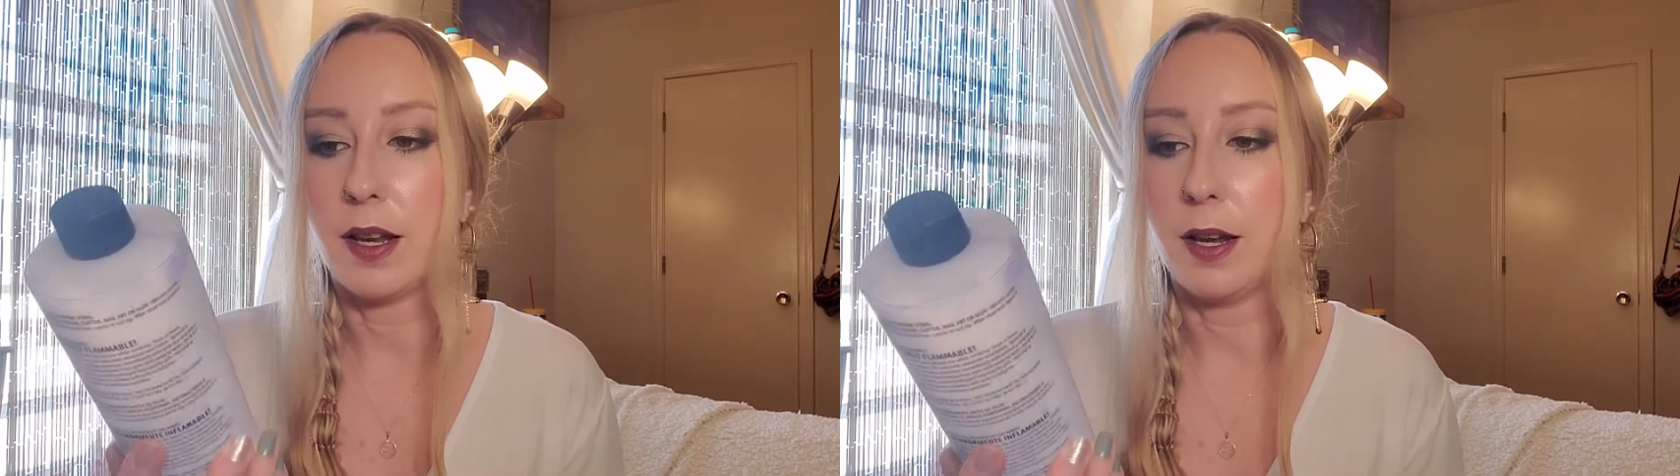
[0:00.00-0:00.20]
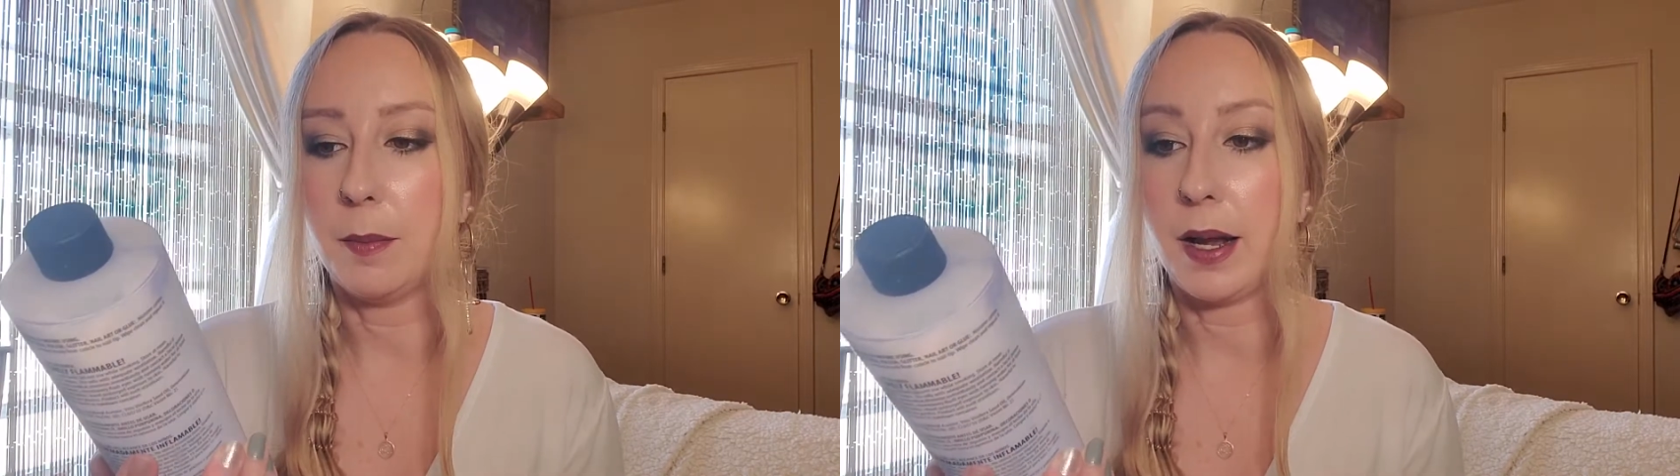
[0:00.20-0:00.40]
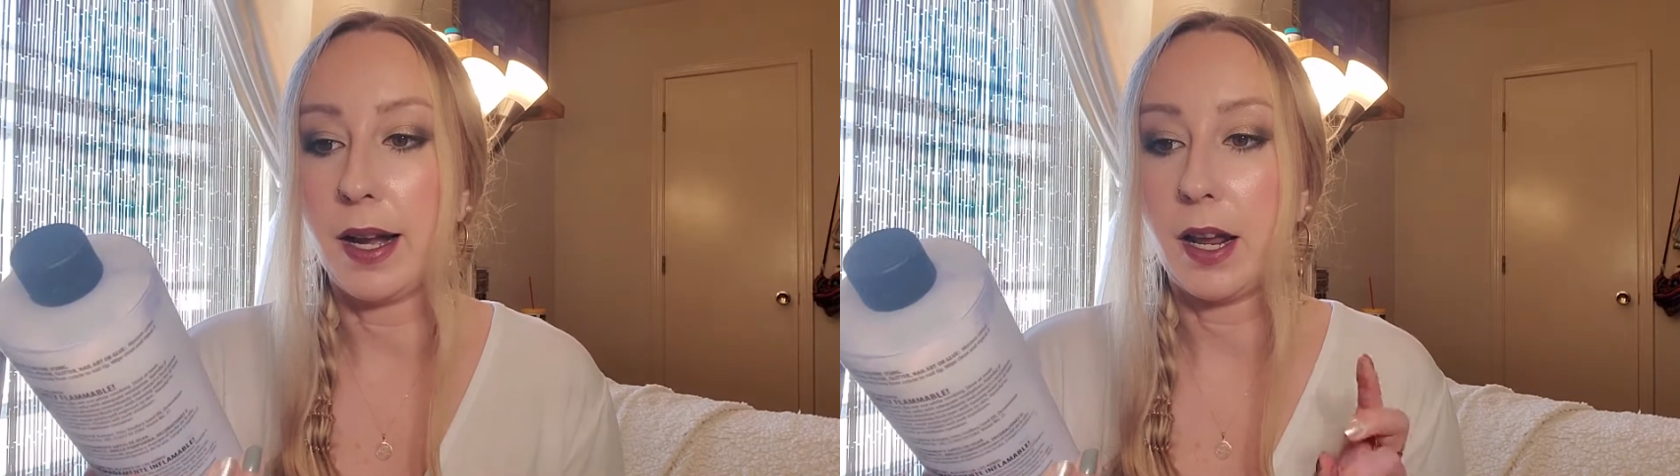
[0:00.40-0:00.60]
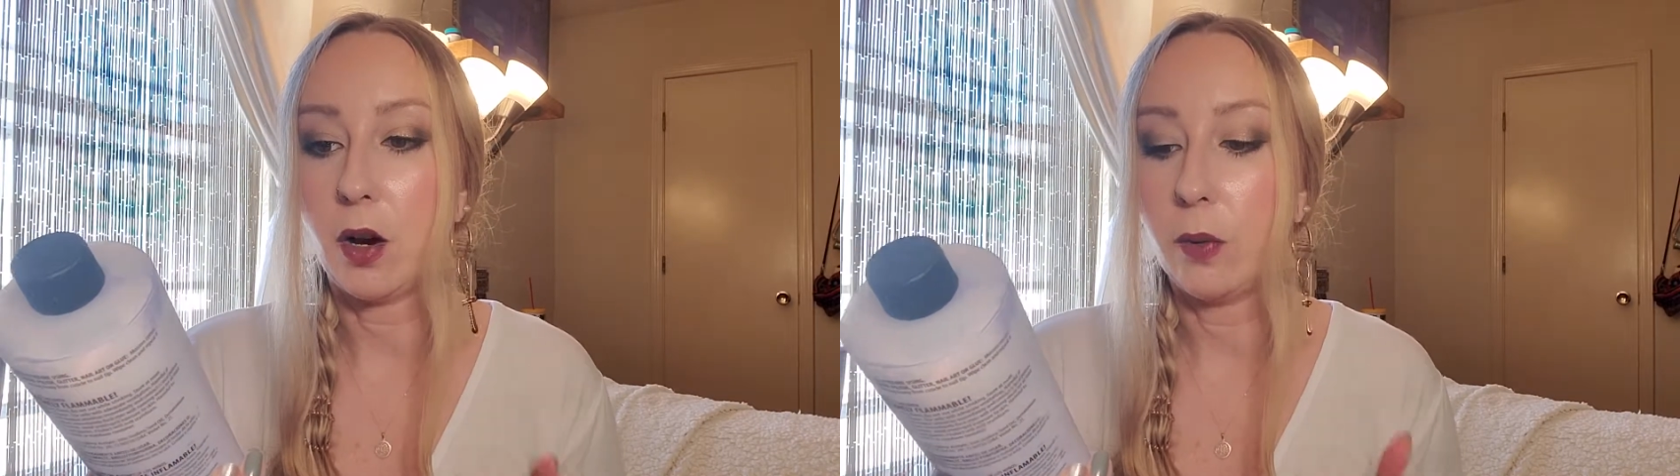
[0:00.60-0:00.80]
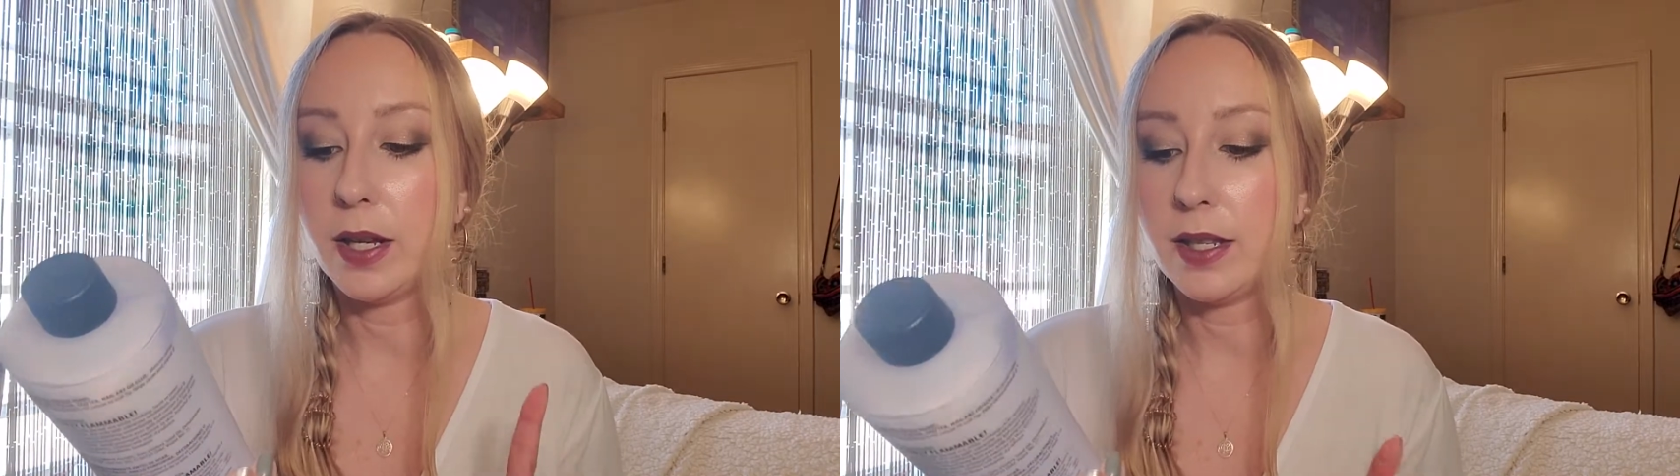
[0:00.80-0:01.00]
and I
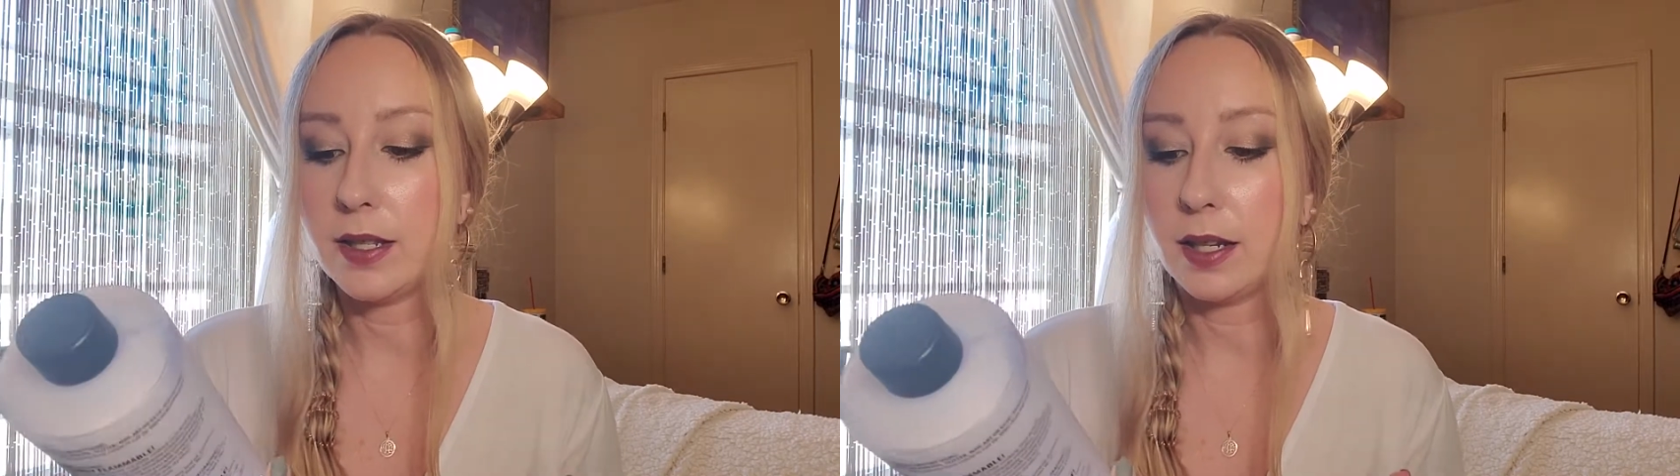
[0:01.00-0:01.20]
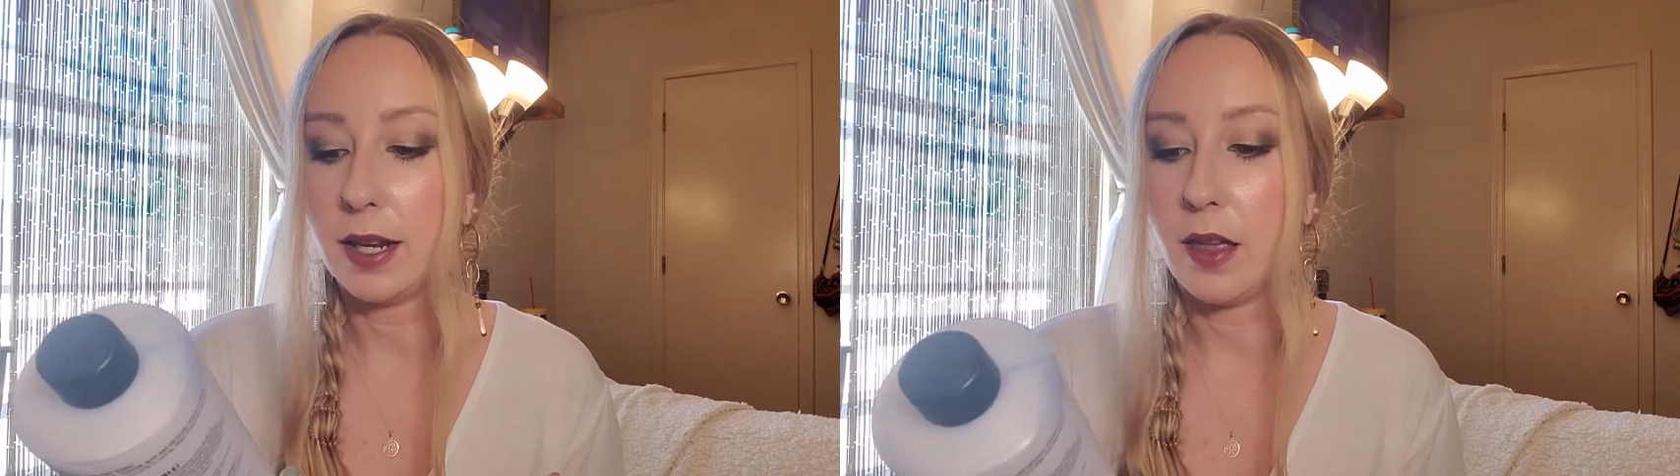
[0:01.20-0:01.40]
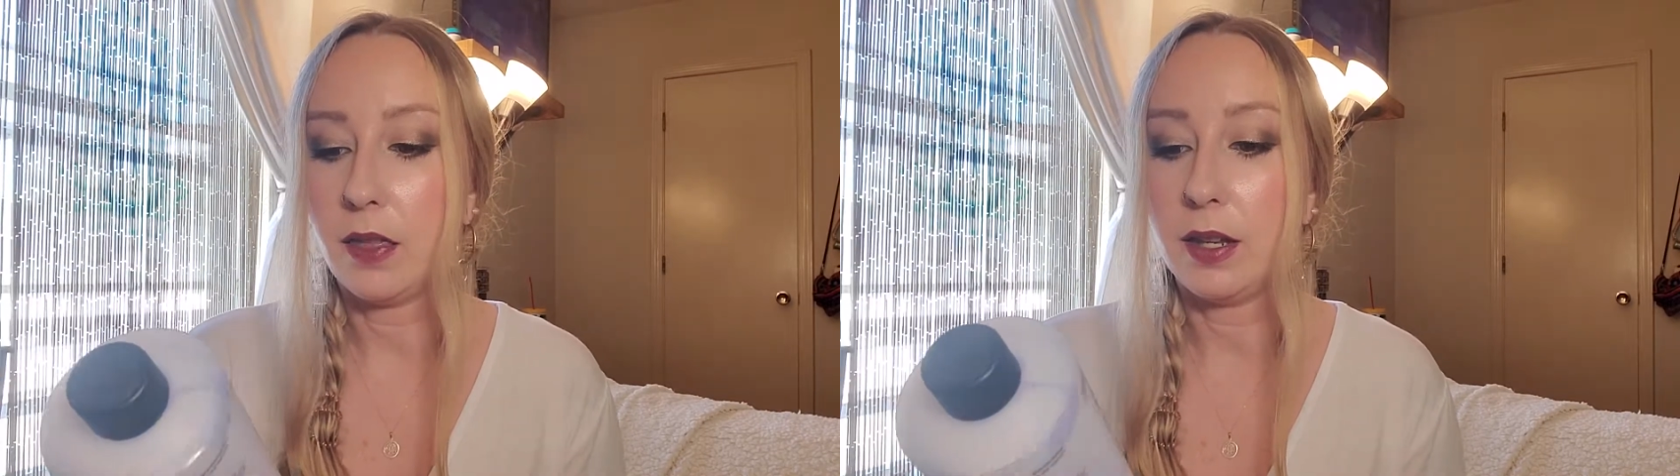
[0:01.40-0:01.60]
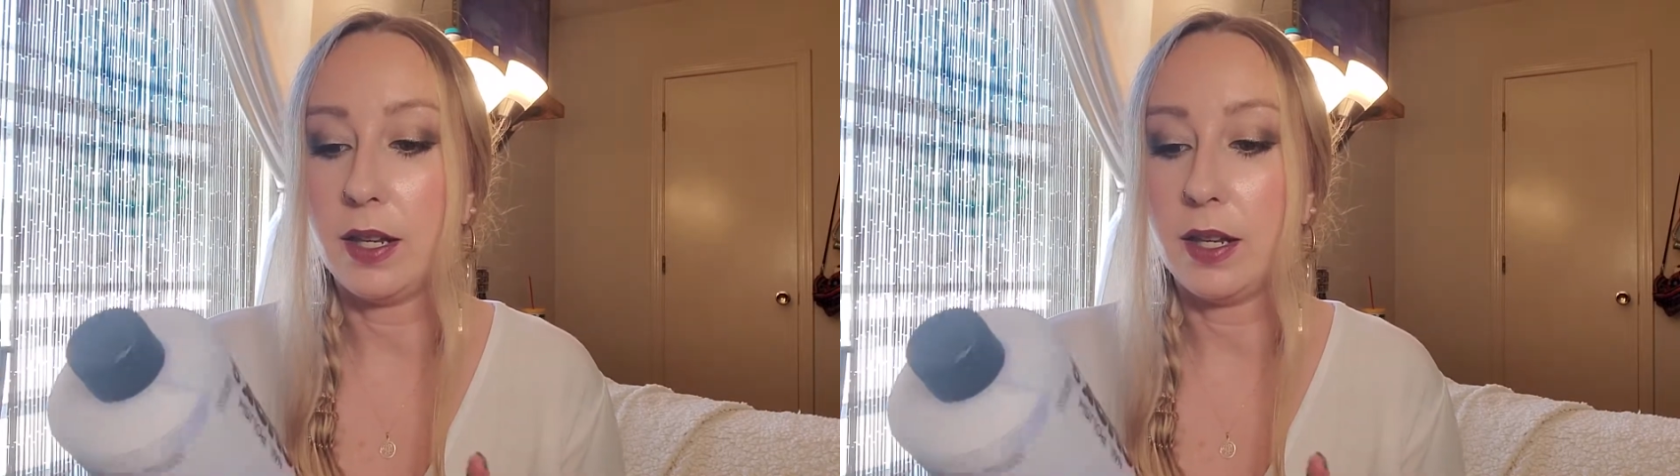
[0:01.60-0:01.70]
always get the